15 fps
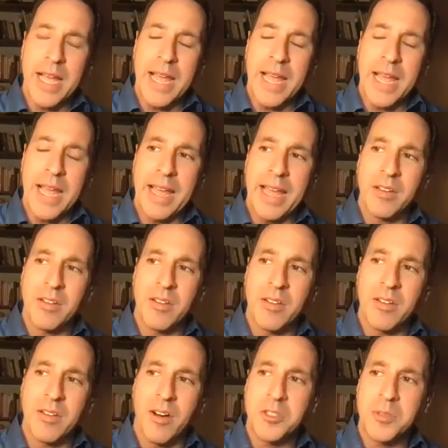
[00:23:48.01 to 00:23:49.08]

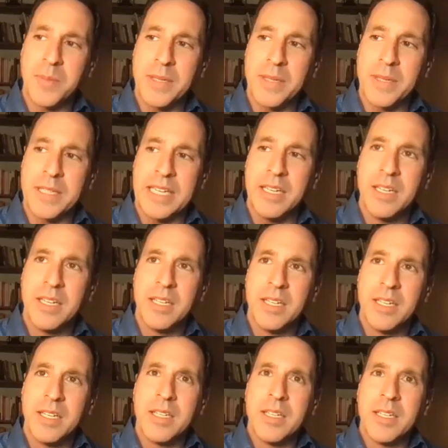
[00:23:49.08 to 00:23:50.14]
and
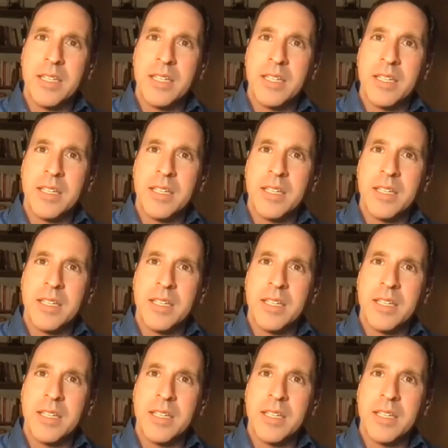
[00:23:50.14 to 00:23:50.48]
ultimately,